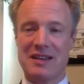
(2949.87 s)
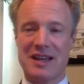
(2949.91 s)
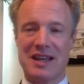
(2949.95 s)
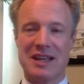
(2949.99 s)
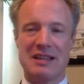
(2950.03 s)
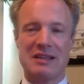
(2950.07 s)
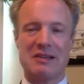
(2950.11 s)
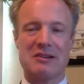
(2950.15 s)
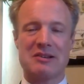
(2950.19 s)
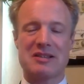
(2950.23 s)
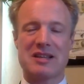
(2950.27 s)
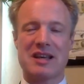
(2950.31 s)

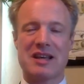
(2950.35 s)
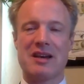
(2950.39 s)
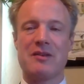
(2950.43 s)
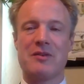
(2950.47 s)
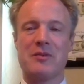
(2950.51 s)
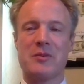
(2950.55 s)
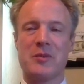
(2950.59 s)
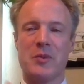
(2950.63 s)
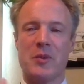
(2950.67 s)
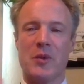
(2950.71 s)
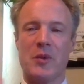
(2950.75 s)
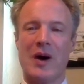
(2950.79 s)
And you say,
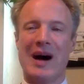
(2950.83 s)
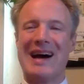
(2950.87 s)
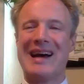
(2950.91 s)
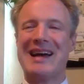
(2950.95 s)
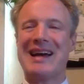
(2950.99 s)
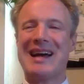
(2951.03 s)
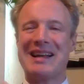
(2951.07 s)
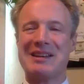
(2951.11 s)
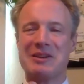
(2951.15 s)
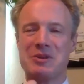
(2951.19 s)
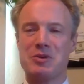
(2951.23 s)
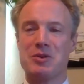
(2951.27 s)
why
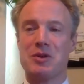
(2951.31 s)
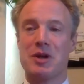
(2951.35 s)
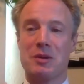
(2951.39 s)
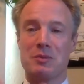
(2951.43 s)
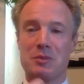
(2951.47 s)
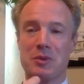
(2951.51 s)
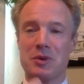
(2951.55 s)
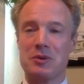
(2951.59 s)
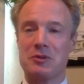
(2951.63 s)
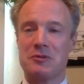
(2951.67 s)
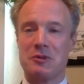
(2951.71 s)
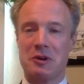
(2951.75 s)
I do not
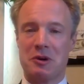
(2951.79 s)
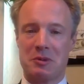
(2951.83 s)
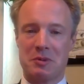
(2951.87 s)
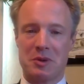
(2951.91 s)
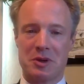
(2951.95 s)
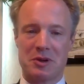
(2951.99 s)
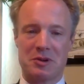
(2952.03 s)
move forward?